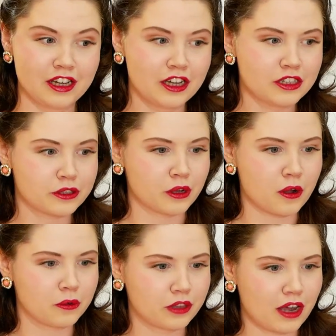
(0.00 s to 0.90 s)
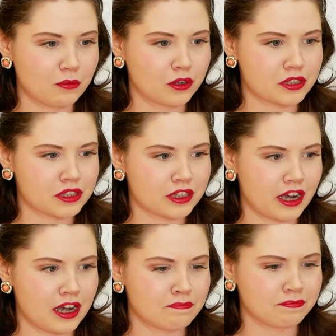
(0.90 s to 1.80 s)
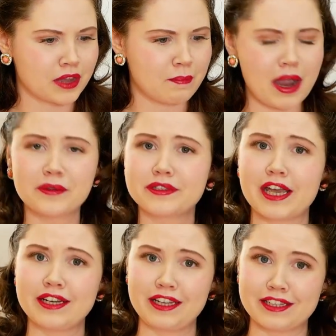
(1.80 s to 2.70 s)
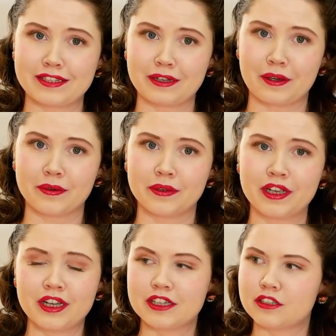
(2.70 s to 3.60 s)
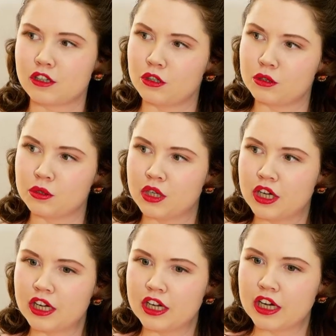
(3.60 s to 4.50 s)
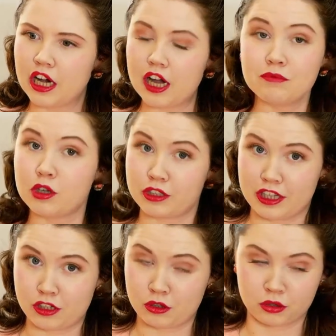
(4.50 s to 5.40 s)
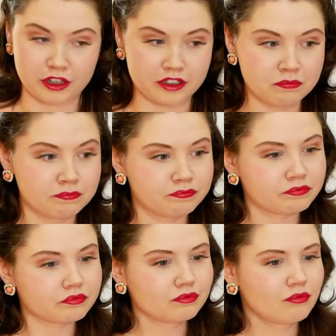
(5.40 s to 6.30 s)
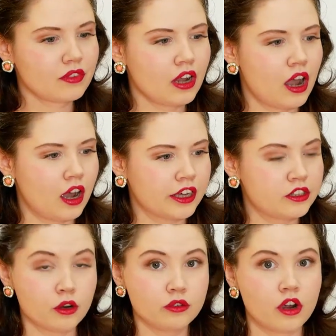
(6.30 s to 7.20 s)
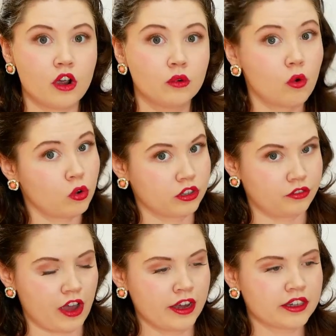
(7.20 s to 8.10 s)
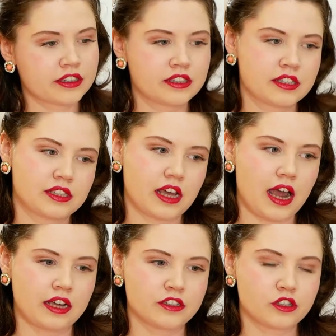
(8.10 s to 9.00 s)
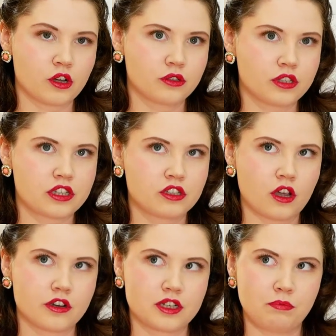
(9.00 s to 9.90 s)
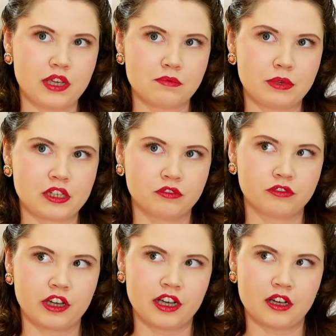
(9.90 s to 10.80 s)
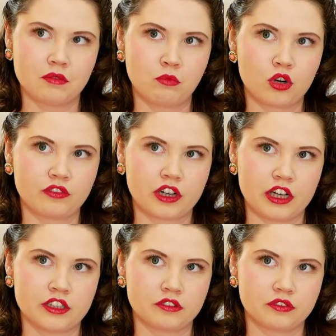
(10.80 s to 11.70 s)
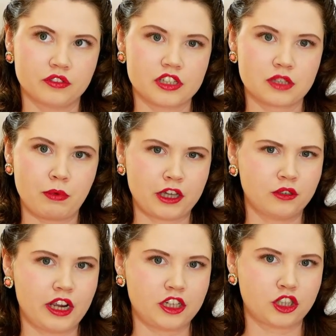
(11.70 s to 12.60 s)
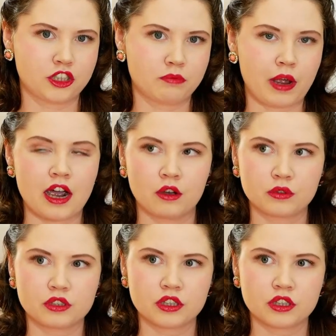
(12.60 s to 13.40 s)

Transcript: So that was um, about 10 years ago. So I'm not a historian. I don't know all the facts, and so this is going to be a bit of uh, more of a kind of speculation about